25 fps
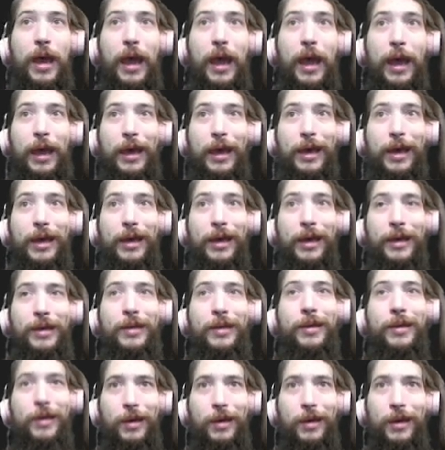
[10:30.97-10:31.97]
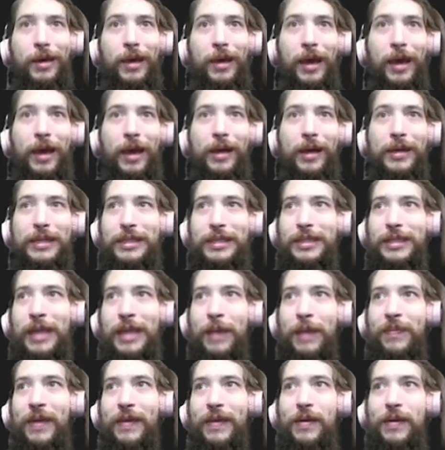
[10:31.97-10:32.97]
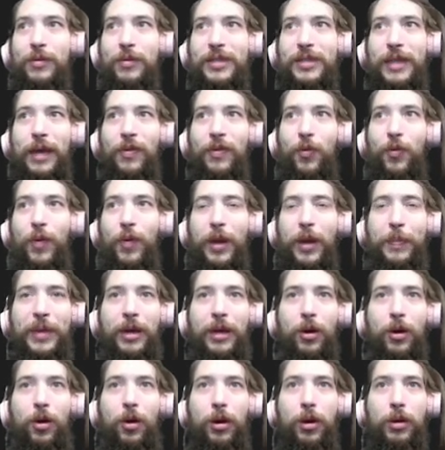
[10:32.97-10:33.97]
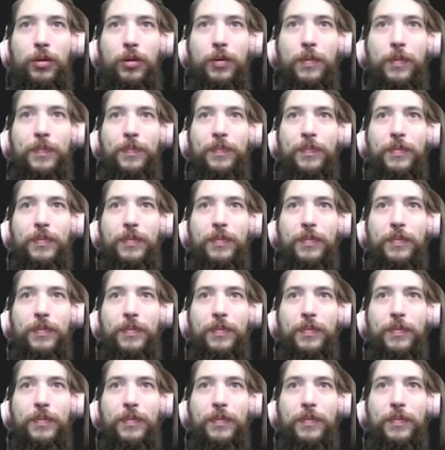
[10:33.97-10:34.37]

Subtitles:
and yeah, it's the same thing that was saying in the Wikipedia article.